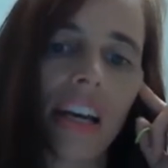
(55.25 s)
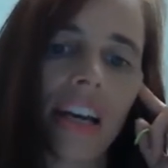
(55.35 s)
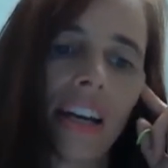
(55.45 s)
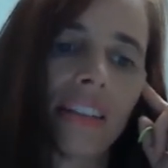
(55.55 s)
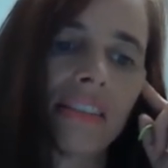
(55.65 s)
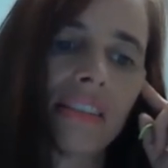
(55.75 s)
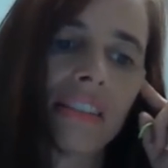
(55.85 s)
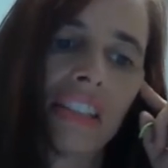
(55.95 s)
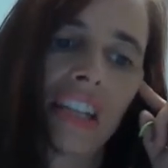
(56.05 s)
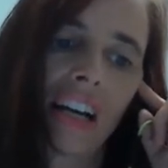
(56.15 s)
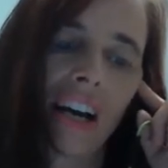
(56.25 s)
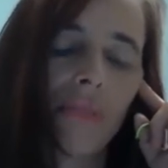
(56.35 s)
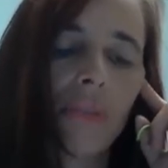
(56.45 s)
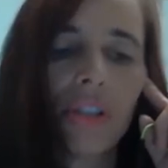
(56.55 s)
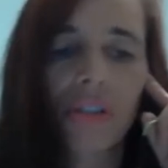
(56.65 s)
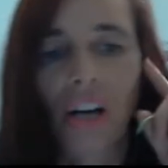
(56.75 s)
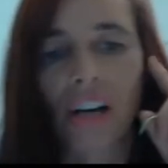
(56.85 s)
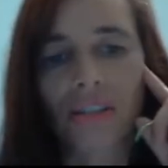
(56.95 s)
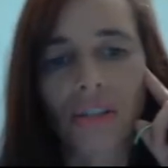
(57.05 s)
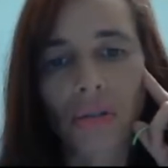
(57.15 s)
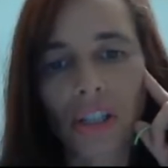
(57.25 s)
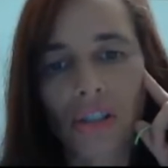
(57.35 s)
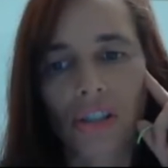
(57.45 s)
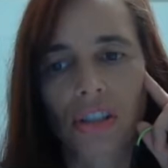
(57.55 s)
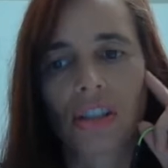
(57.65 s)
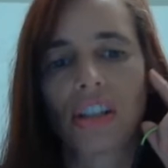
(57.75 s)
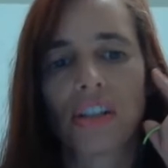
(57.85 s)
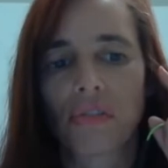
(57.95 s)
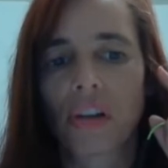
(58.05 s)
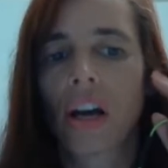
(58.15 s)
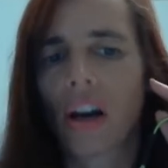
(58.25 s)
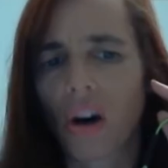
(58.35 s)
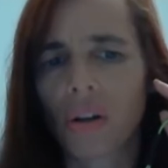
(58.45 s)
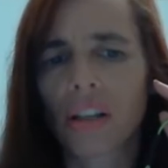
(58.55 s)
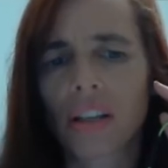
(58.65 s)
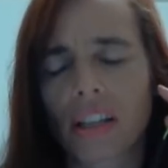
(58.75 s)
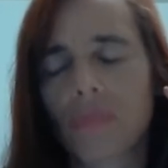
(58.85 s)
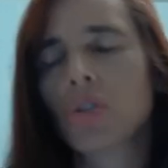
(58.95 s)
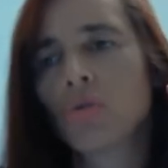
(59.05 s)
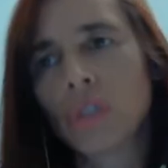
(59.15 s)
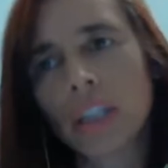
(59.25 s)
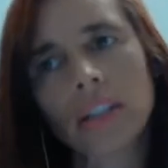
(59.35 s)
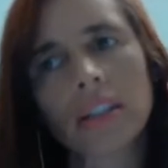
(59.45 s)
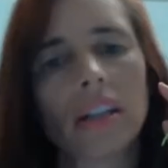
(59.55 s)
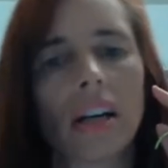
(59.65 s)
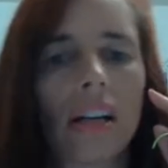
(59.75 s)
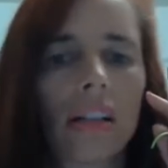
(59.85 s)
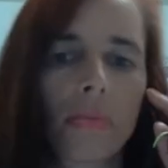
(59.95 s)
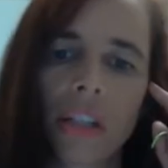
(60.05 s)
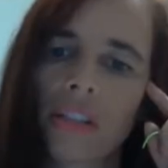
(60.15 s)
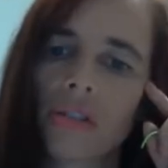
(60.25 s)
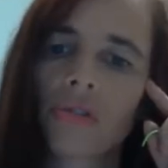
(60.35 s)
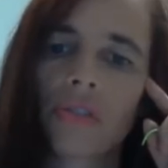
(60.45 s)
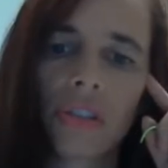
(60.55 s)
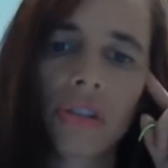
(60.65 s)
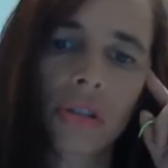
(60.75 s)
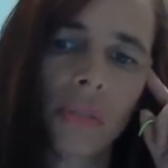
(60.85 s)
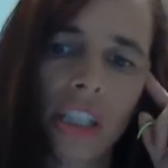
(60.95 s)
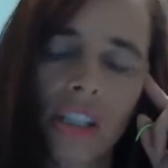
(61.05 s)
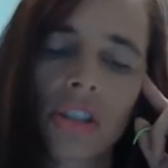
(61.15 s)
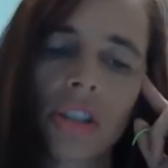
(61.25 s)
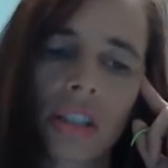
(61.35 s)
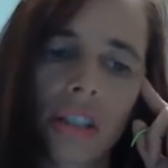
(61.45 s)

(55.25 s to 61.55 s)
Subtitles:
And I'm going to ask the question if online games really are a place of discrimination and